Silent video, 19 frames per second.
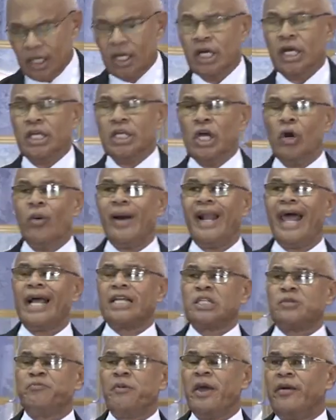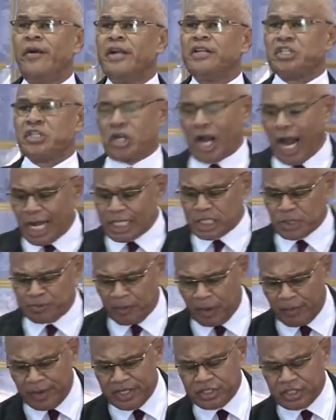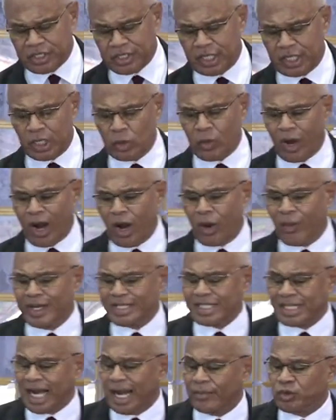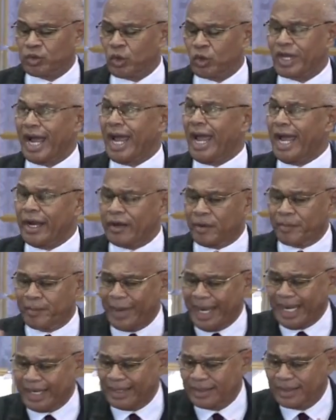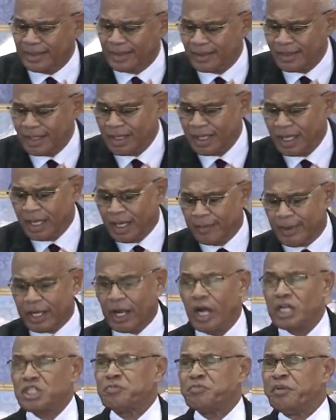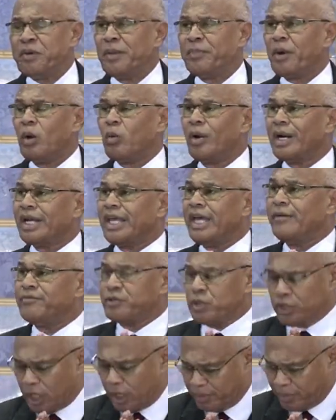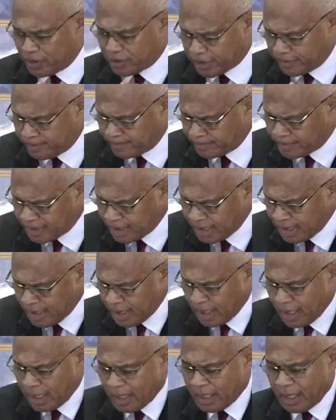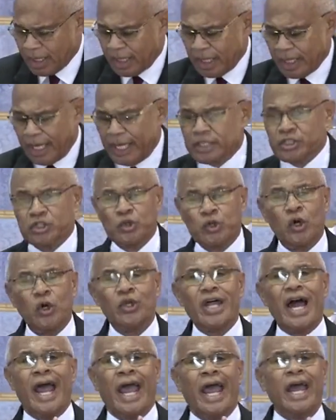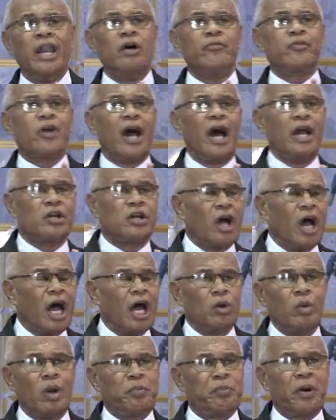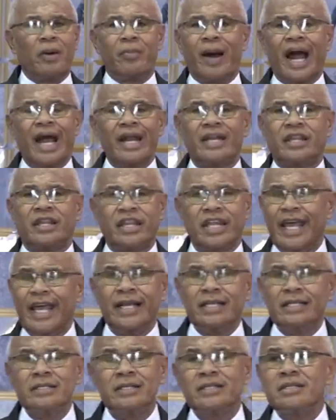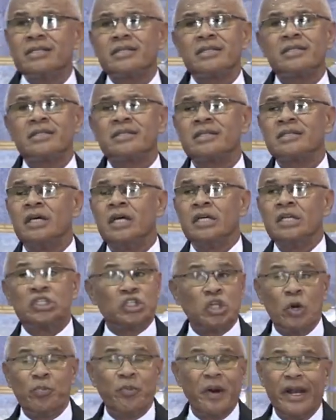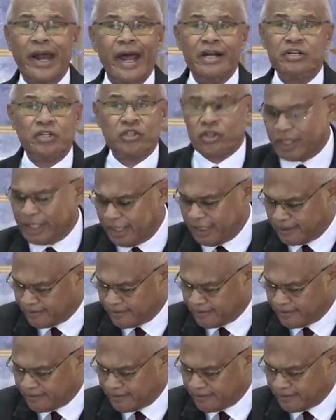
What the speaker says: You will experience God's provision. It will always come through the hand of men because people will give to your bosom. It's through the hand of God. God will provide things supernaturally